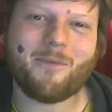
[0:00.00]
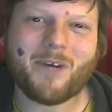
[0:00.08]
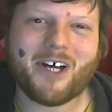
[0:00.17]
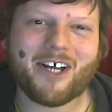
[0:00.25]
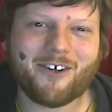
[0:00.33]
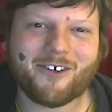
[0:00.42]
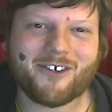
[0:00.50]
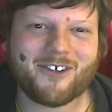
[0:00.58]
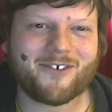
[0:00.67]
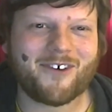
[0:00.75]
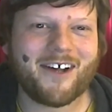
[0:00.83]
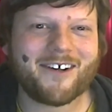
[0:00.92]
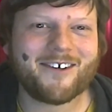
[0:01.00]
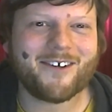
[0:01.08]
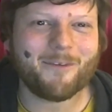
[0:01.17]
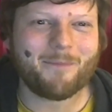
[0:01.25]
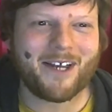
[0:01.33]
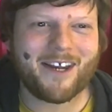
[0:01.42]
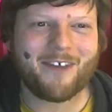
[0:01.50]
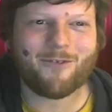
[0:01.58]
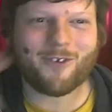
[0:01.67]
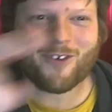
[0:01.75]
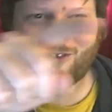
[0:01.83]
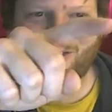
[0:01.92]
but I got distracted by
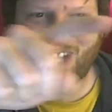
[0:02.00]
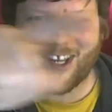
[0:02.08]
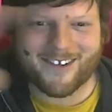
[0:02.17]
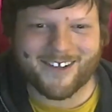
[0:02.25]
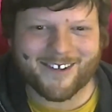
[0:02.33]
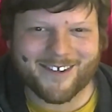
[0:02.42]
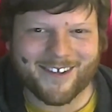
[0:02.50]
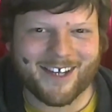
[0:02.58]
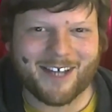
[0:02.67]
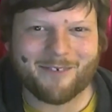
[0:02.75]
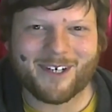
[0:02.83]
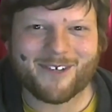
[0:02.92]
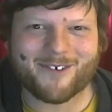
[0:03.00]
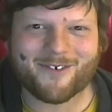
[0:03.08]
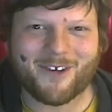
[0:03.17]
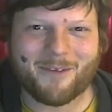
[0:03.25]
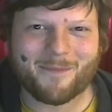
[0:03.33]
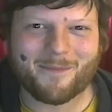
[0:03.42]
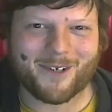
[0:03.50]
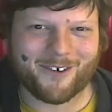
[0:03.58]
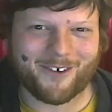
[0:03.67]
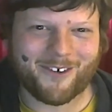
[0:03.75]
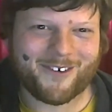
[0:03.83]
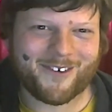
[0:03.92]
everyone's faces and that wee strip
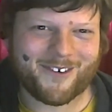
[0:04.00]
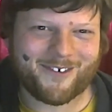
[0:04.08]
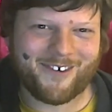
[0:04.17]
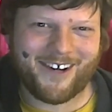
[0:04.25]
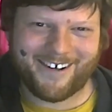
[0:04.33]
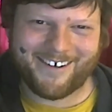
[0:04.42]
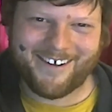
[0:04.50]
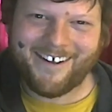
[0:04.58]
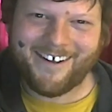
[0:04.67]
across the screen.